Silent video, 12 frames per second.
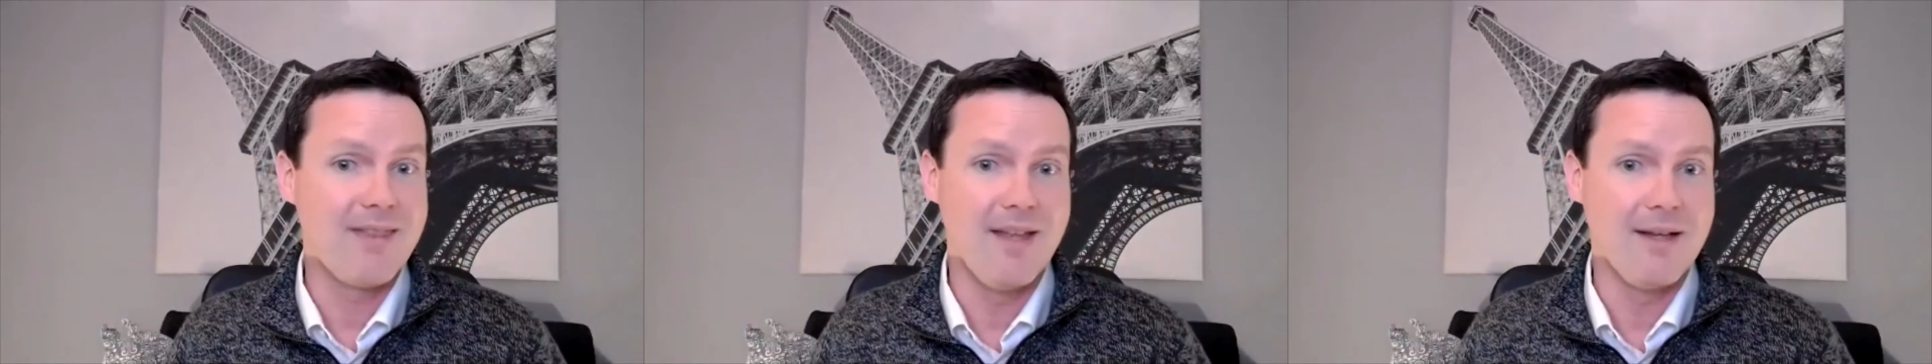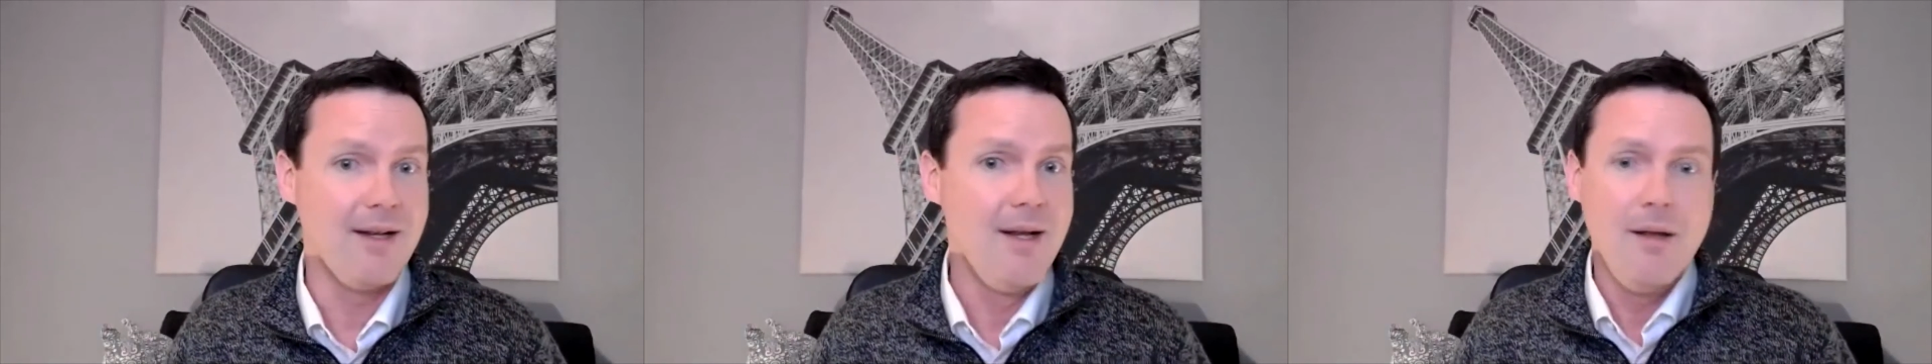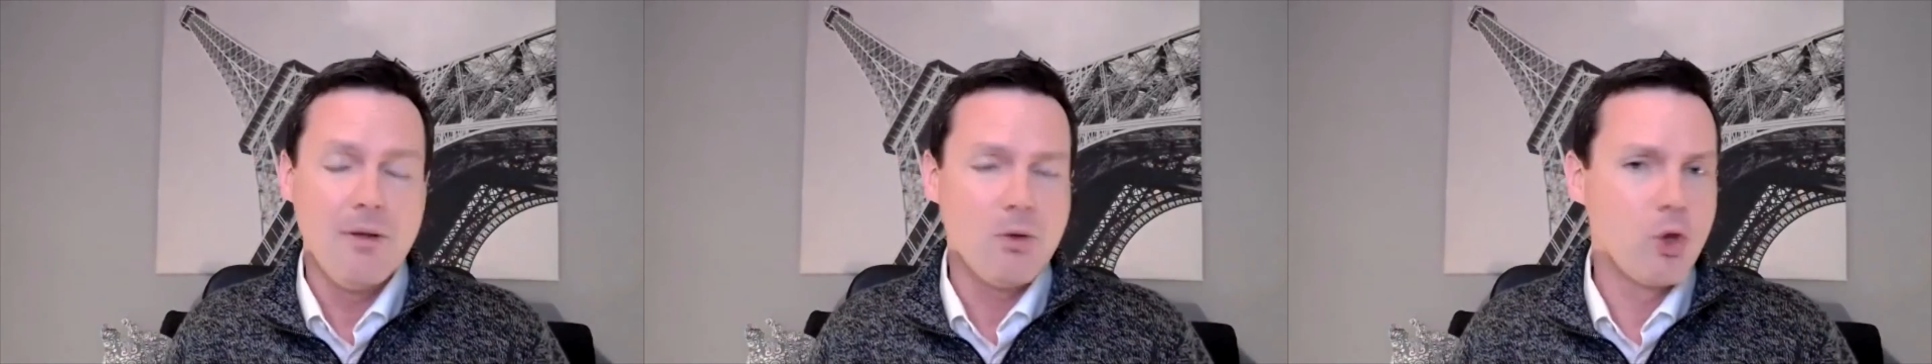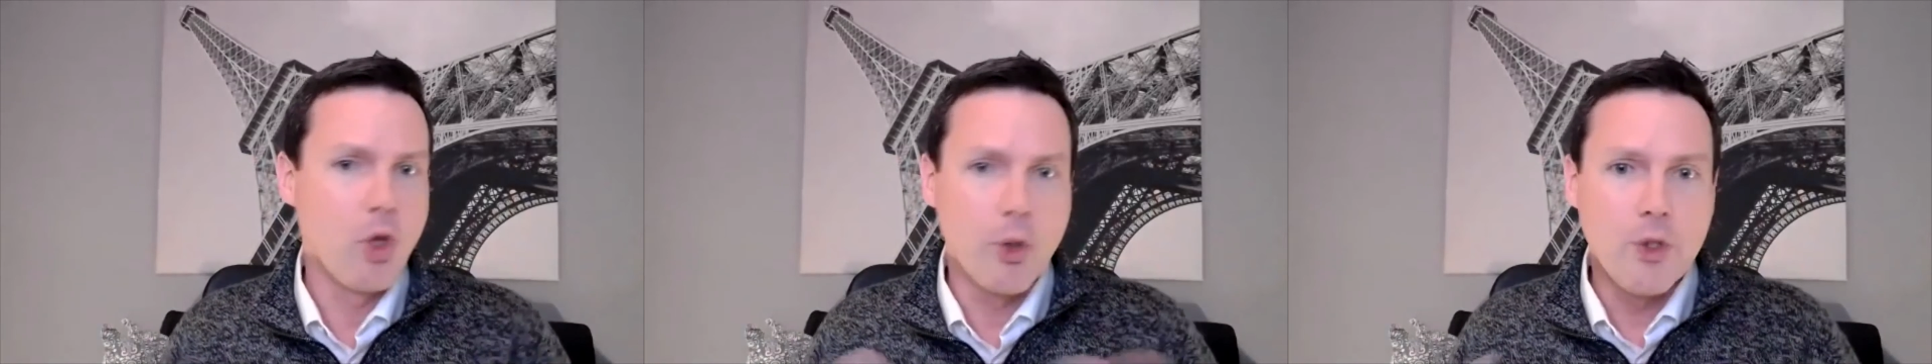that
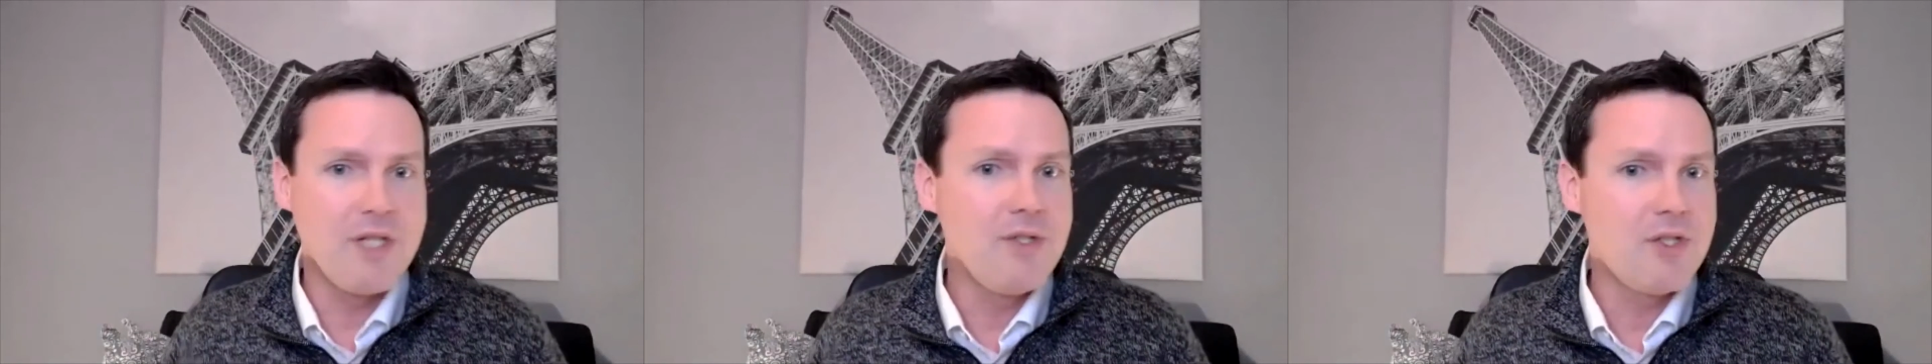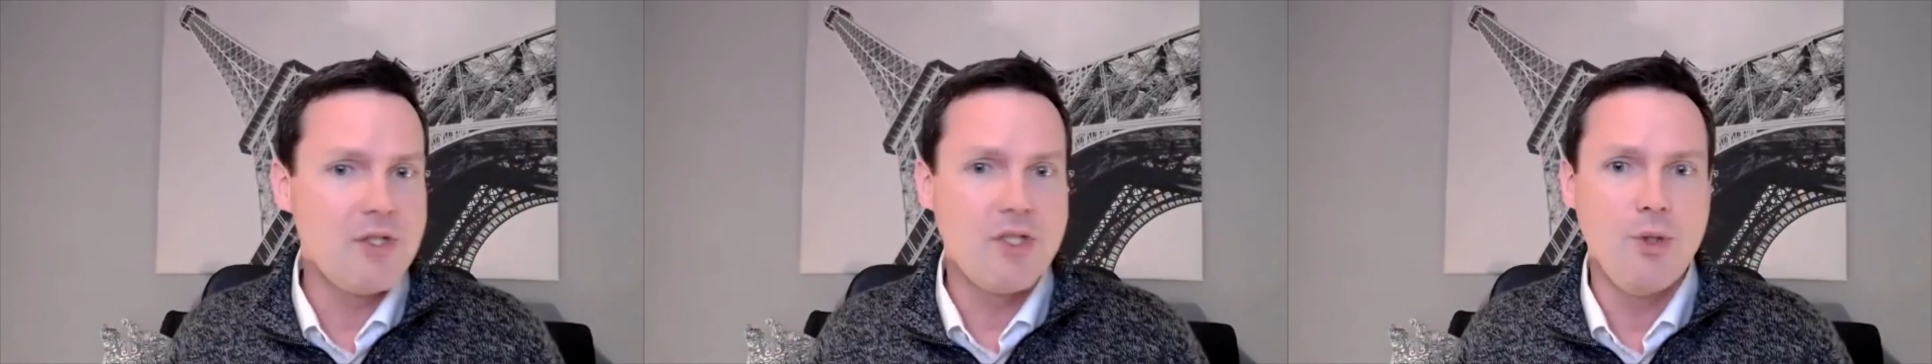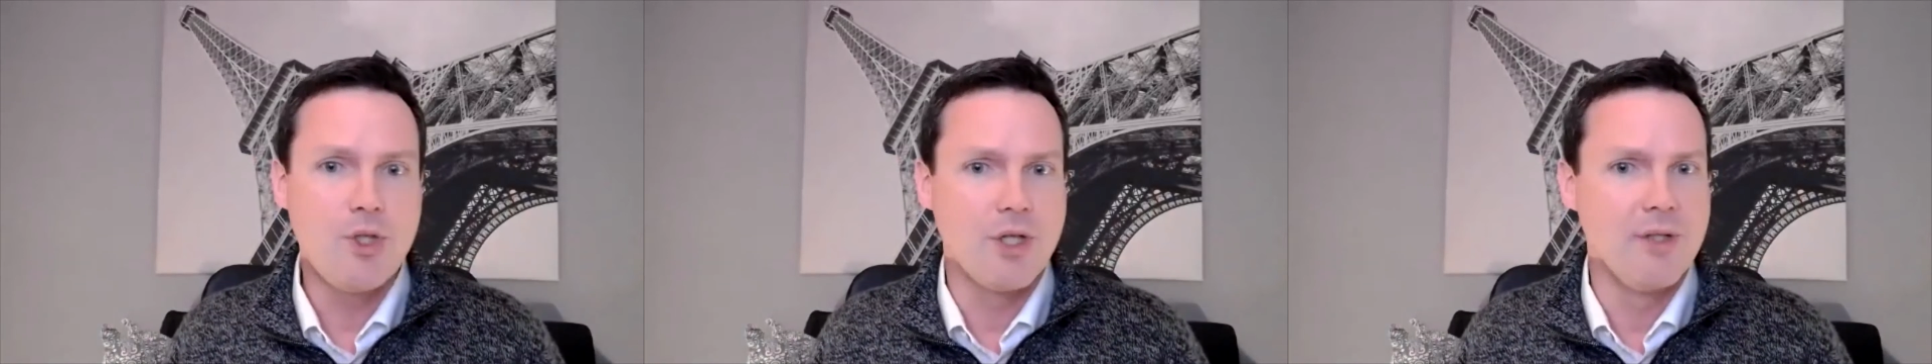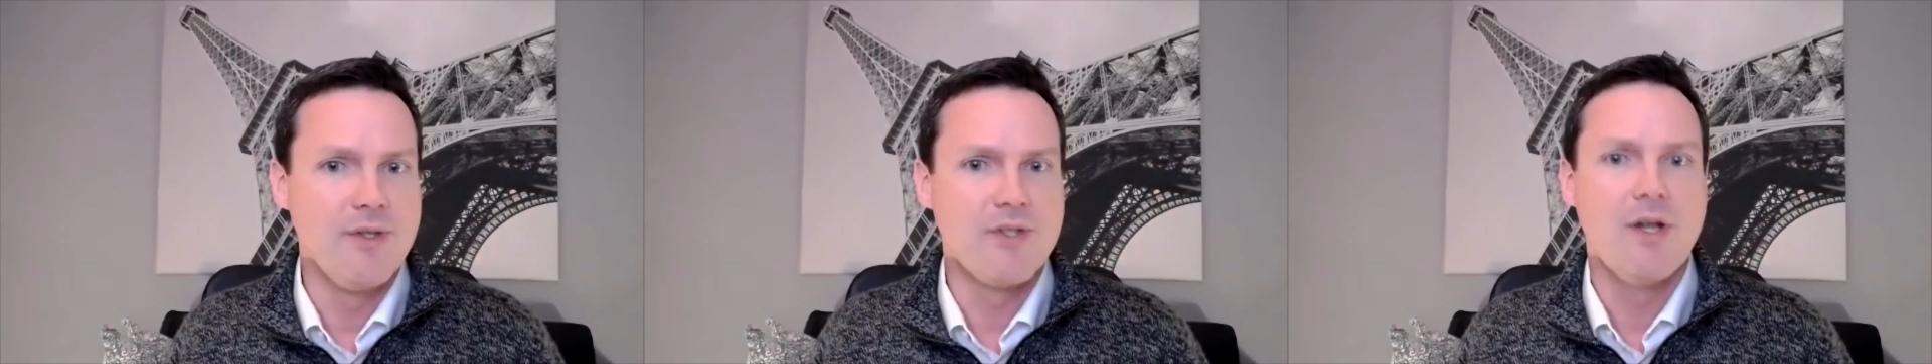large
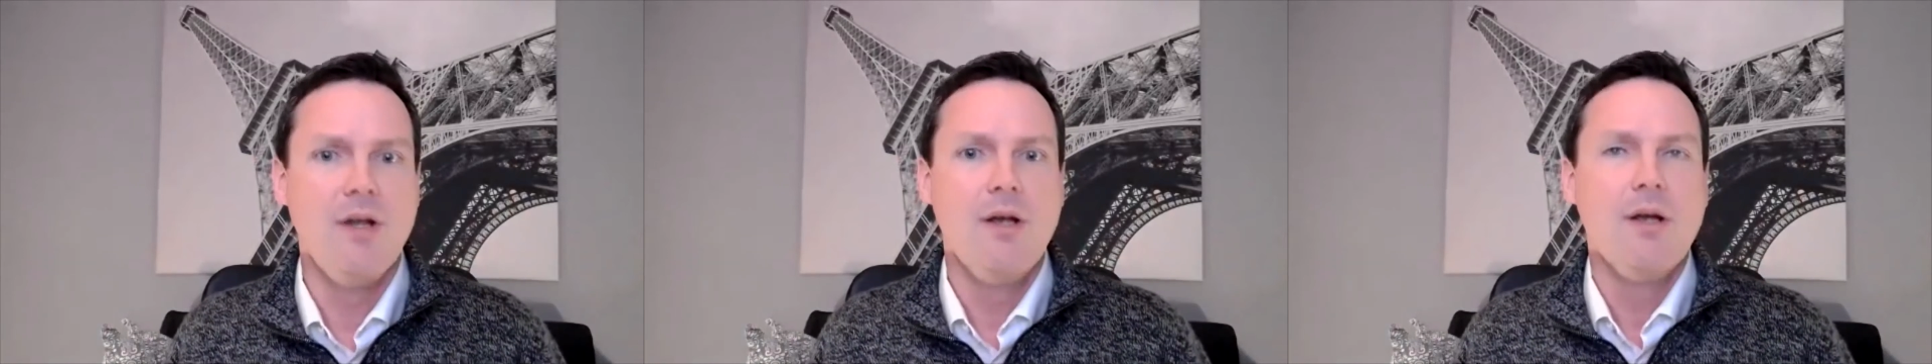institutions